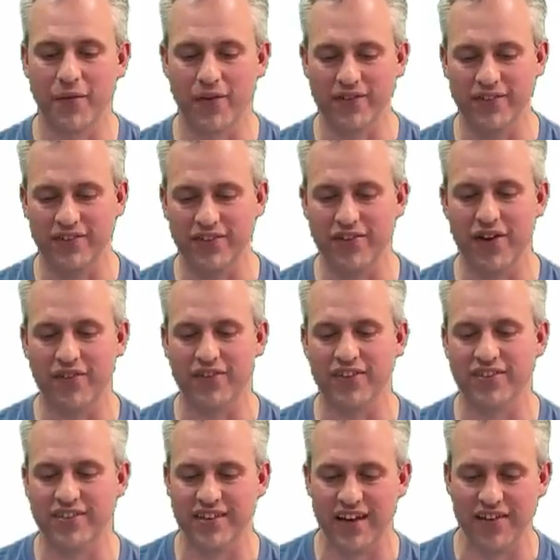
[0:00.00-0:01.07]
works is you do have to
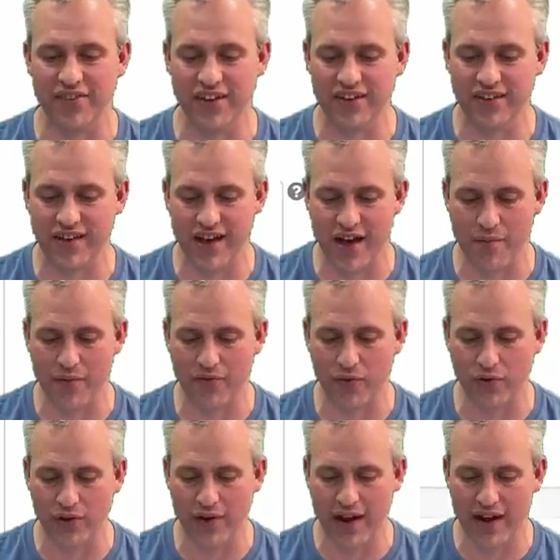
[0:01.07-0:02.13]
save it before
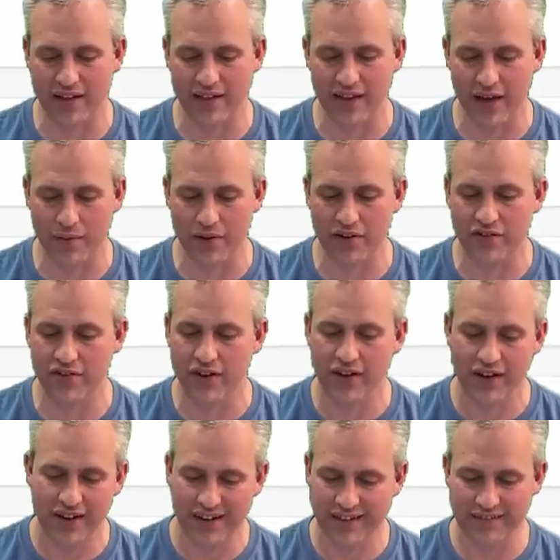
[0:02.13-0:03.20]
you add the image.
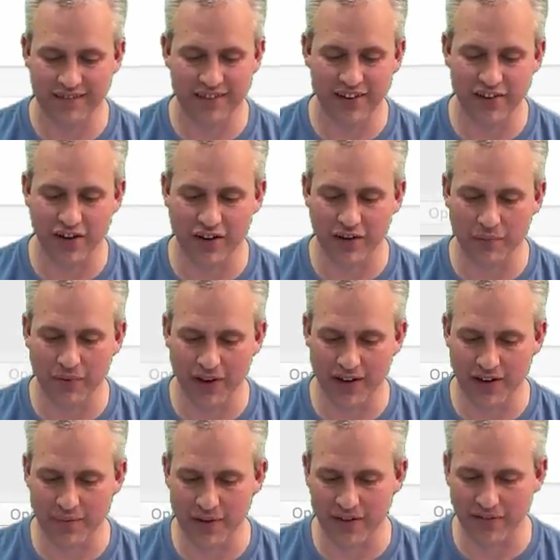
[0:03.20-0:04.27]
And you can complain
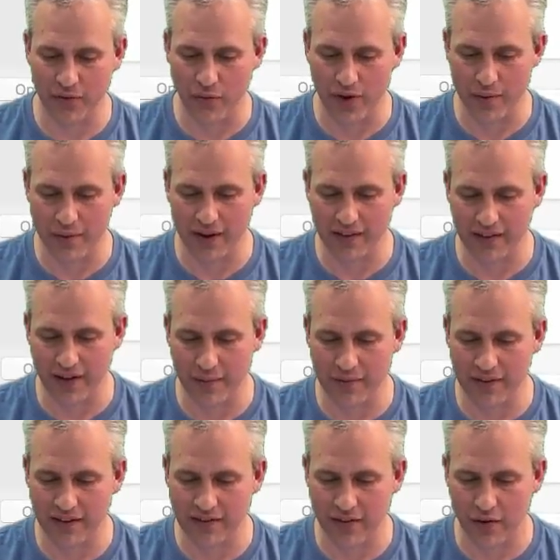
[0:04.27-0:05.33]
to me if you want about that, but
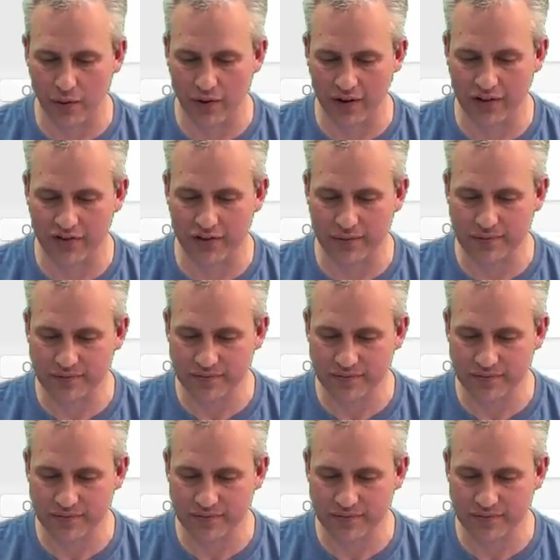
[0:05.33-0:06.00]
that's how it works.